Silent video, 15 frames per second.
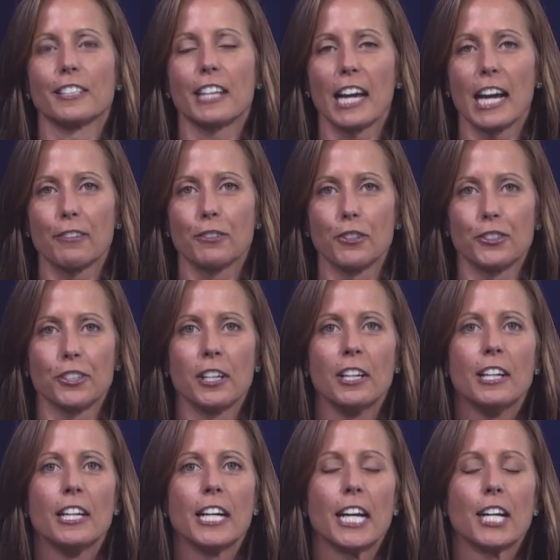have those
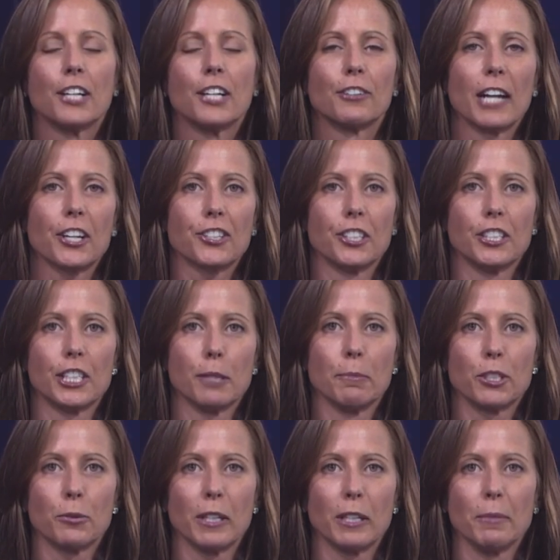interactions in
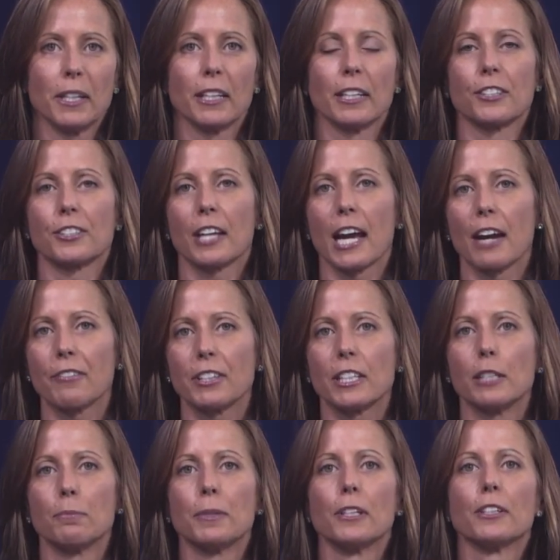between meetings, having the
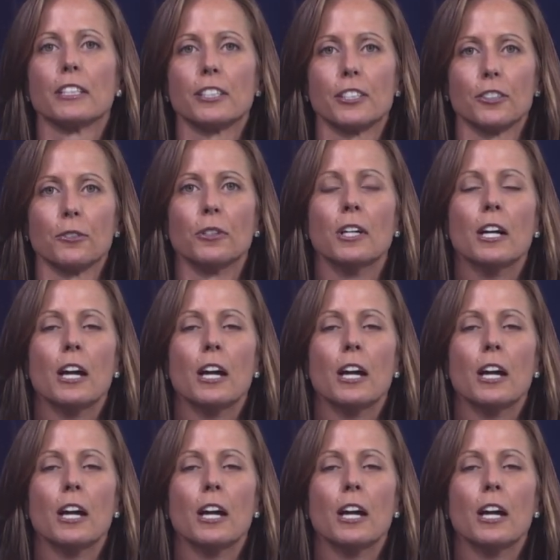ability to